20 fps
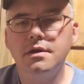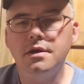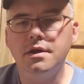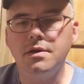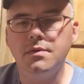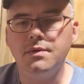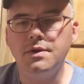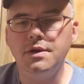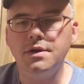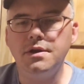
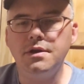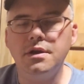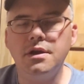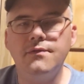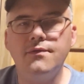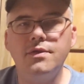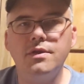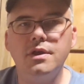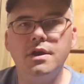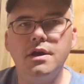We did an
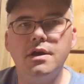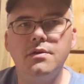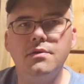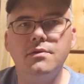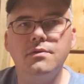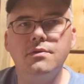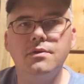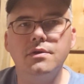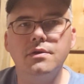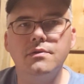awful lot of
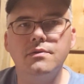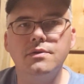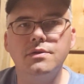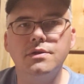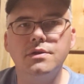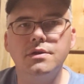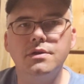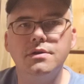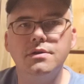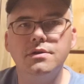work with
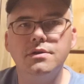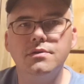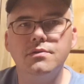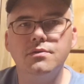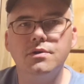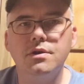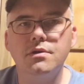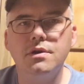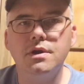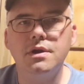the
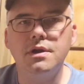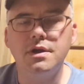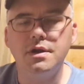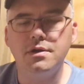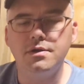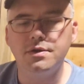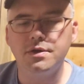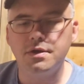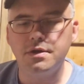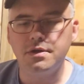rear end
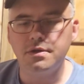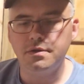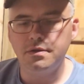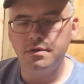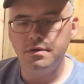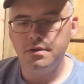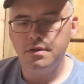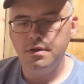housing.